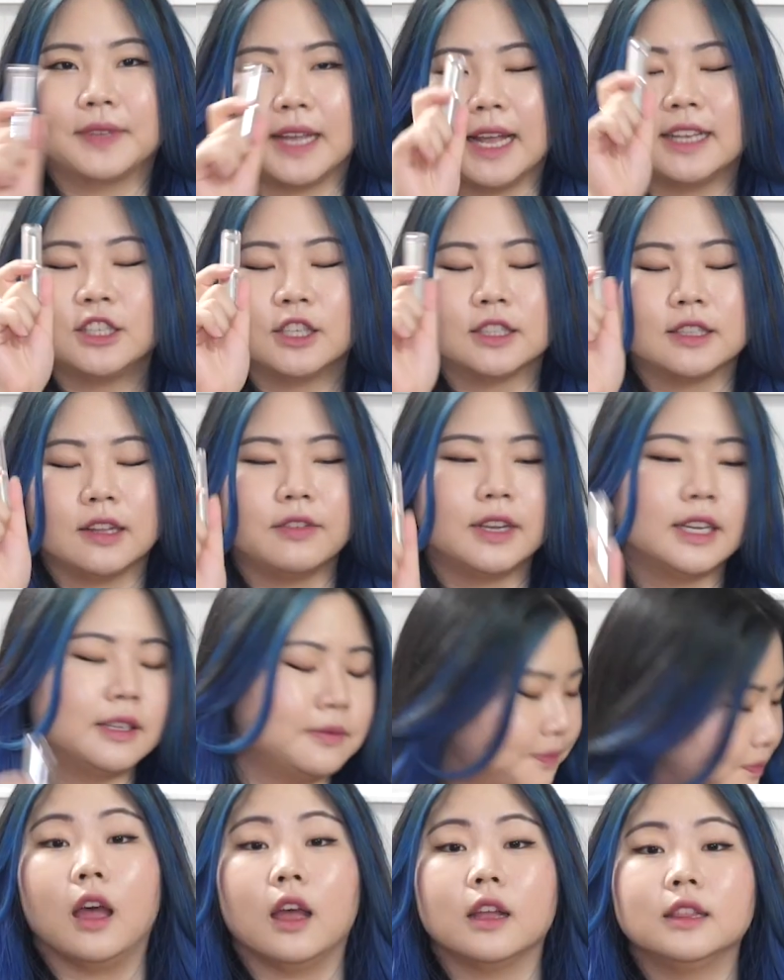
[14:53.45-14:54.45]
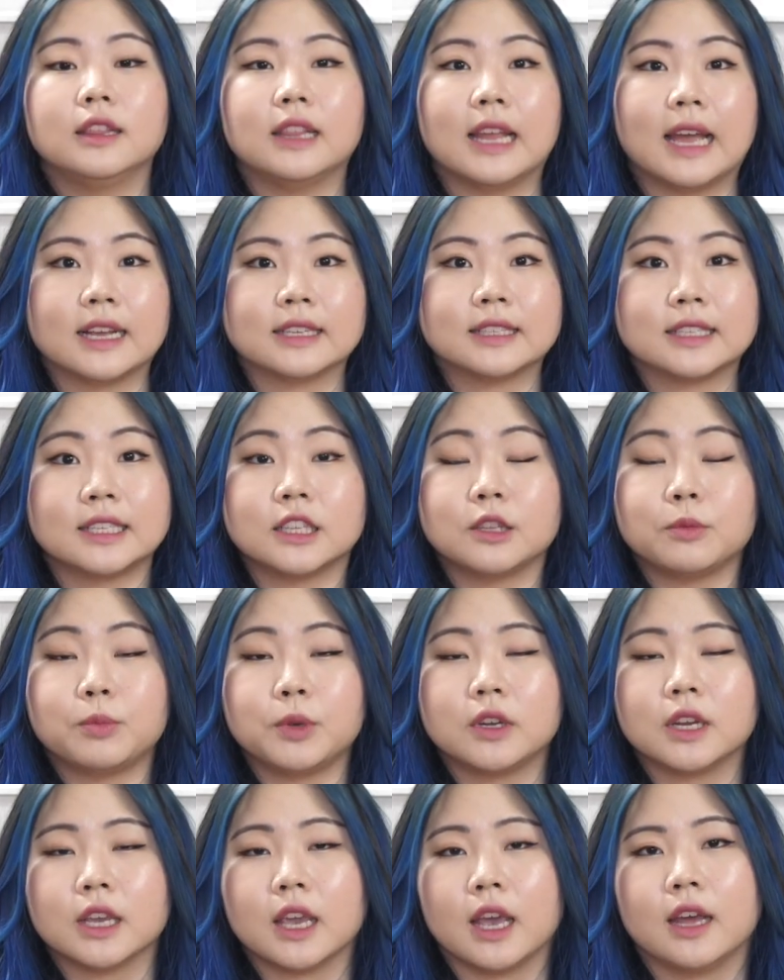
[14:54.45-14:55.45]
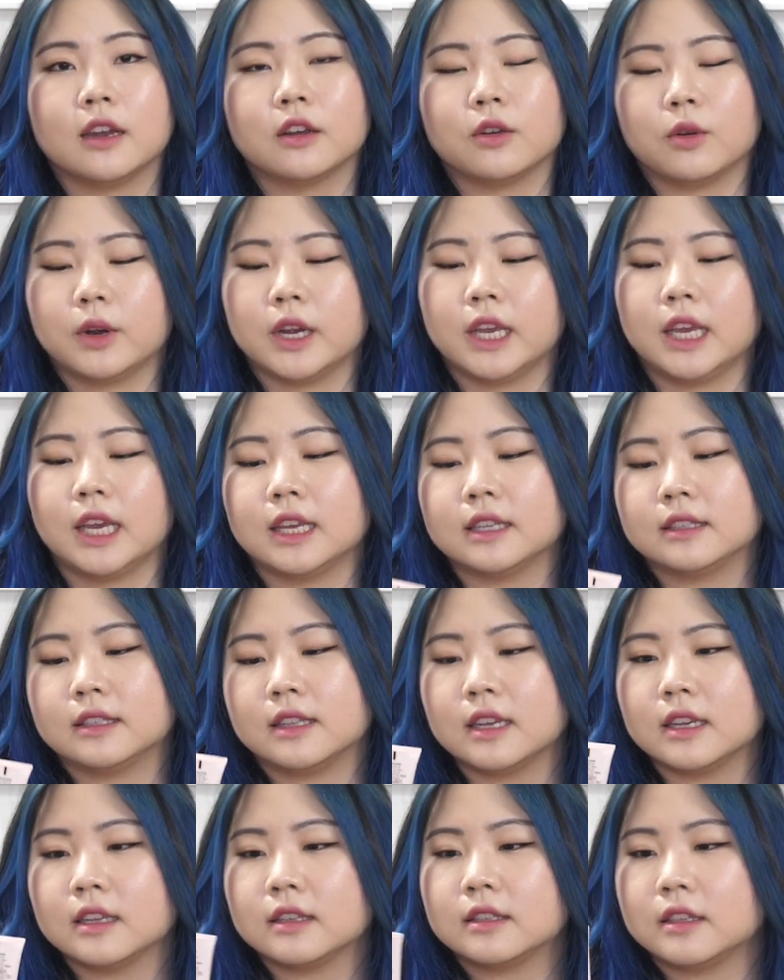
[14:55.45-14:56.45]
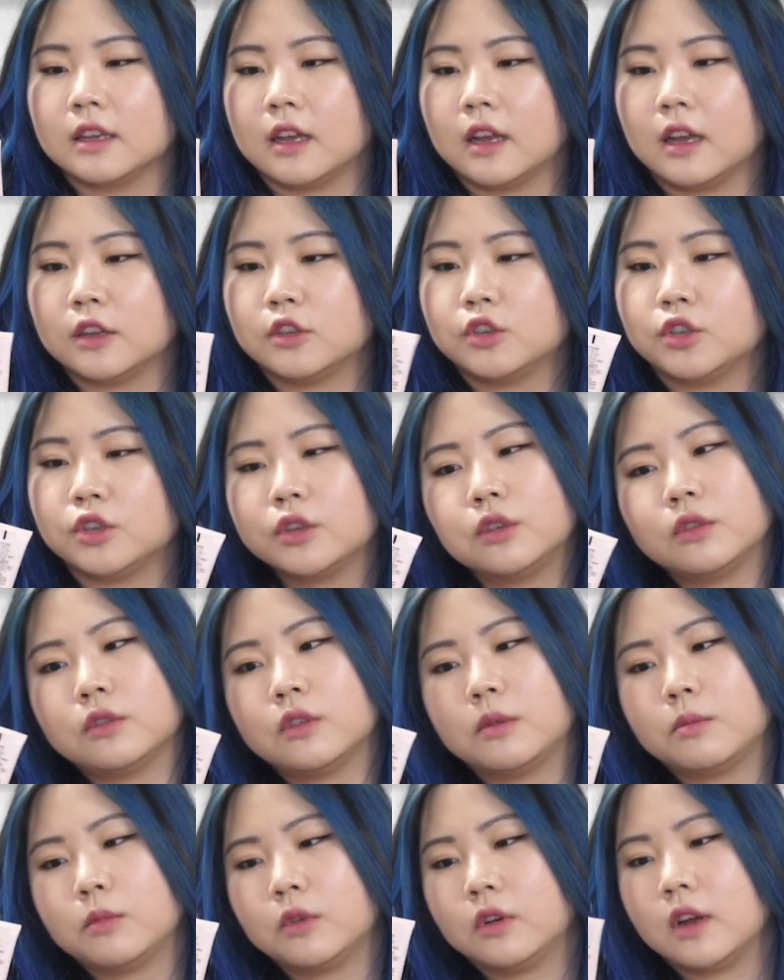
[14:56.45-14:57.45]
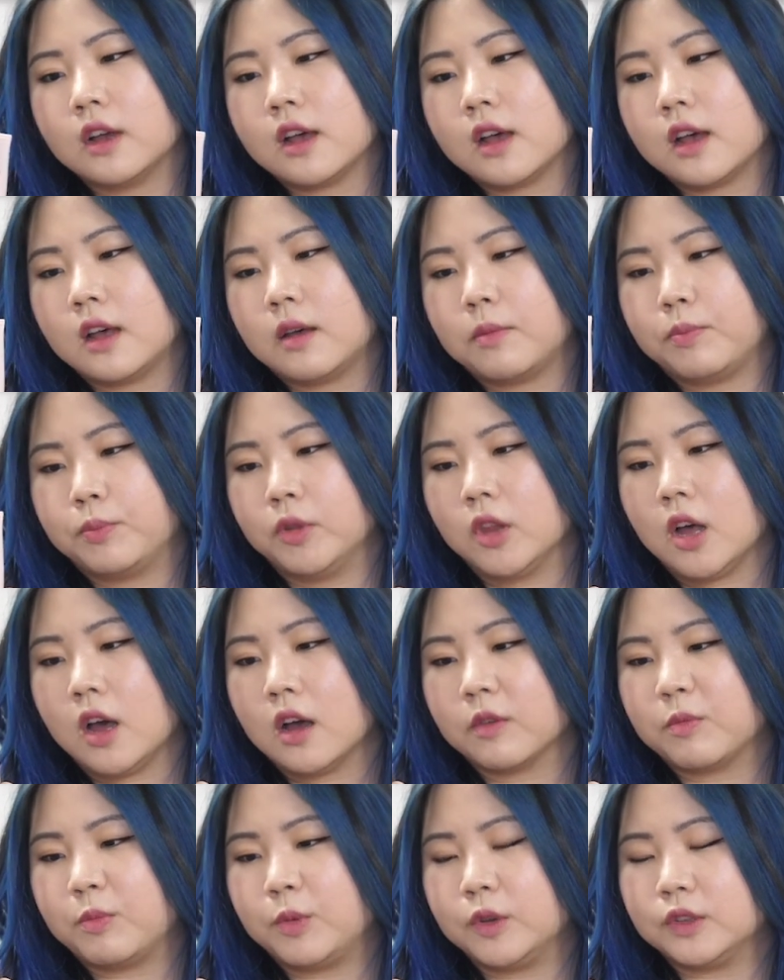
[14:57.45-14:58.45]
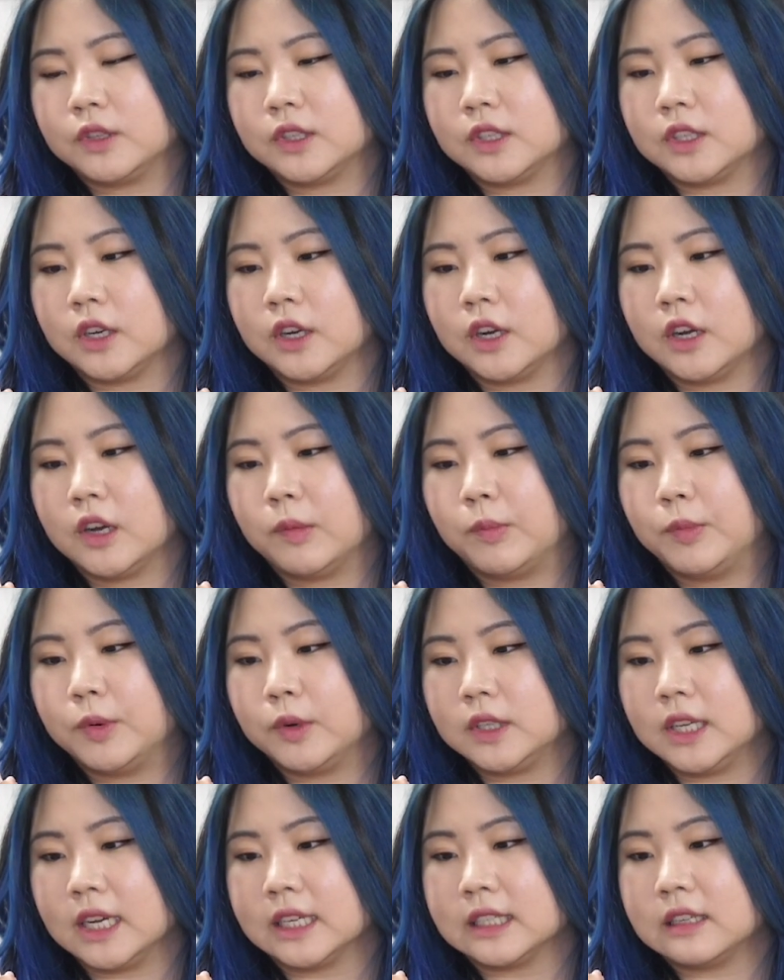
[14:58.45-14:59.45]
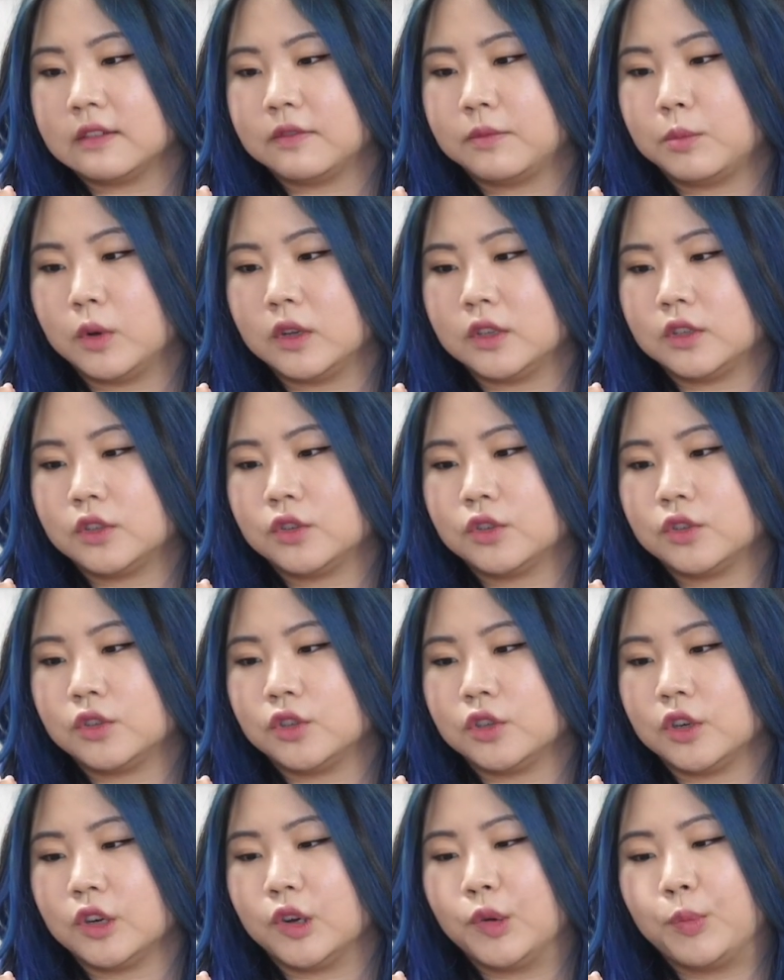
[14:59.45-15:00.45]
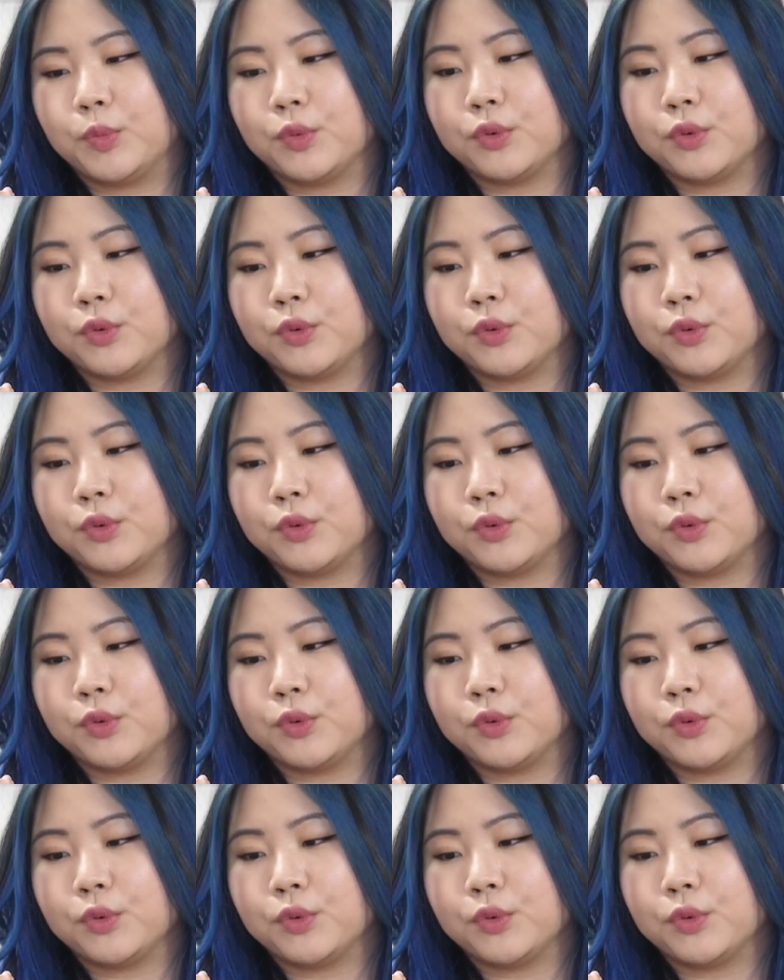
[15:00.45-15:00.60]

I just love it. Last in the beauty category is this Shu Uemura Block Booster Protective Moisture